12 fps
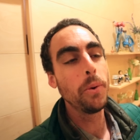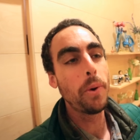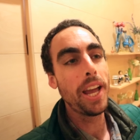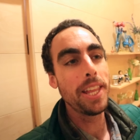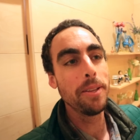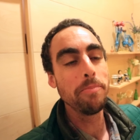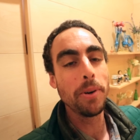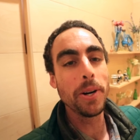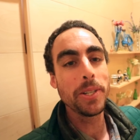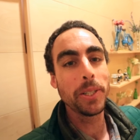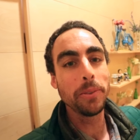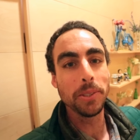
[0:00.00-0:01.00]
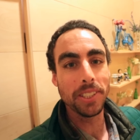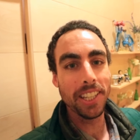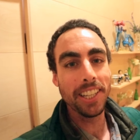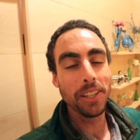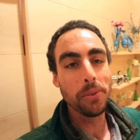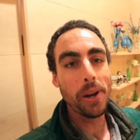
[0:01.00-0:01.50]
the way the murderer was
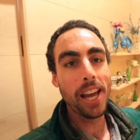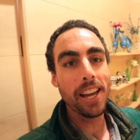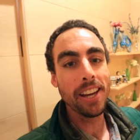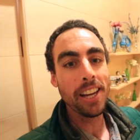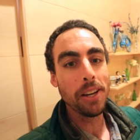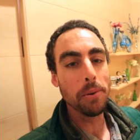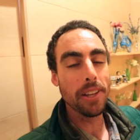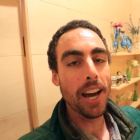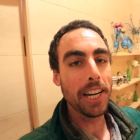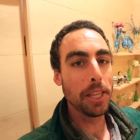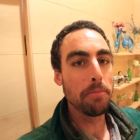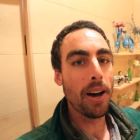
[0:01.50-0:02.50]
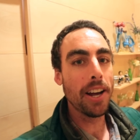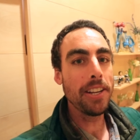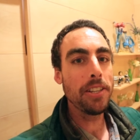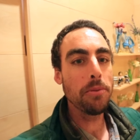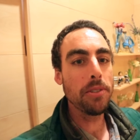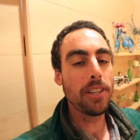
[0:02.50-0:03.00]
getting away with hiding the
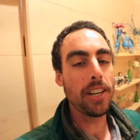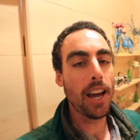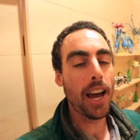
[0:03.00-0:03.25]
bodies was he'd